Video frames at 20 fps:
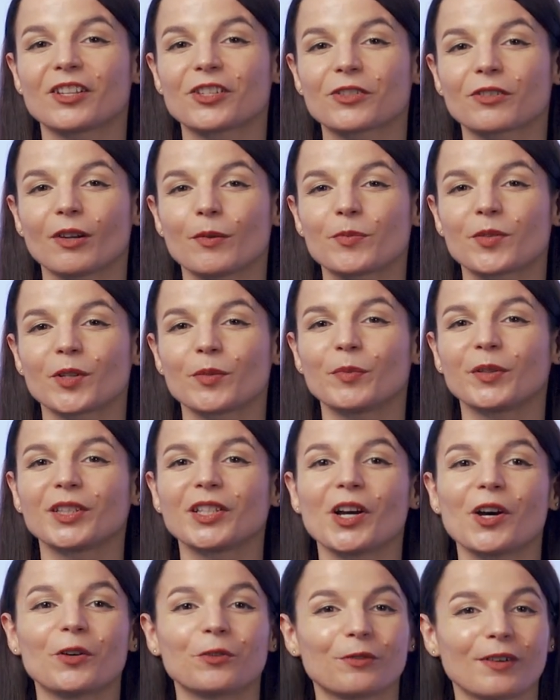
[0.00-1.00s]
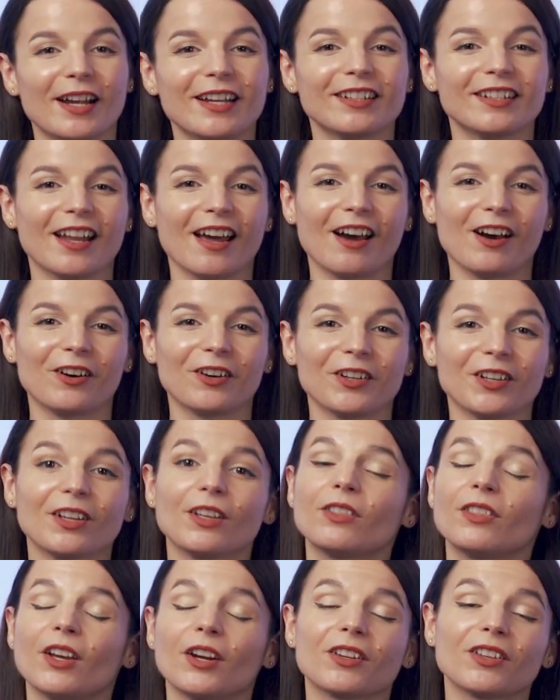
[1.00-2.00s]
description below right now.
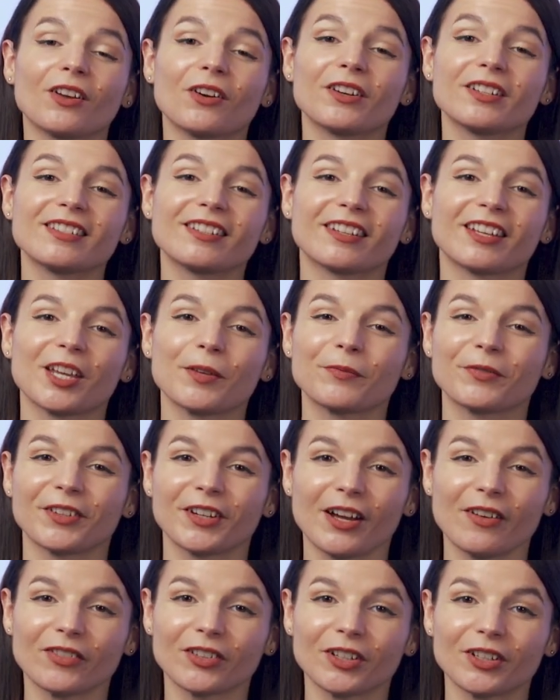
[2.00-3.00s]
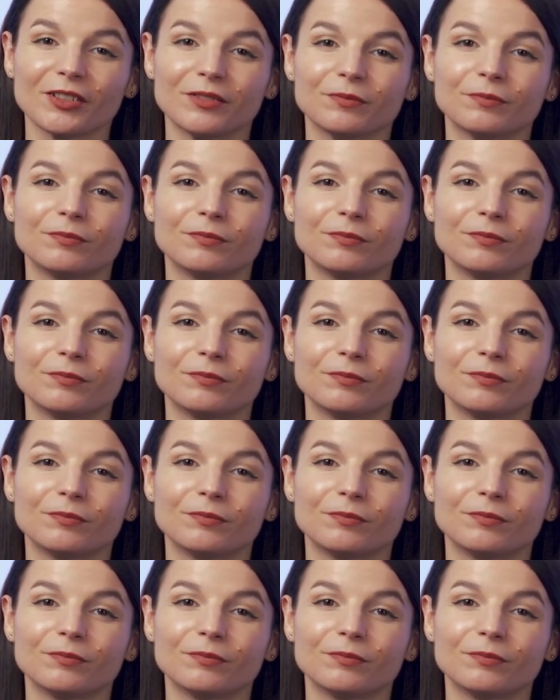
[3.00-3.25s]
They're yours to keep forever.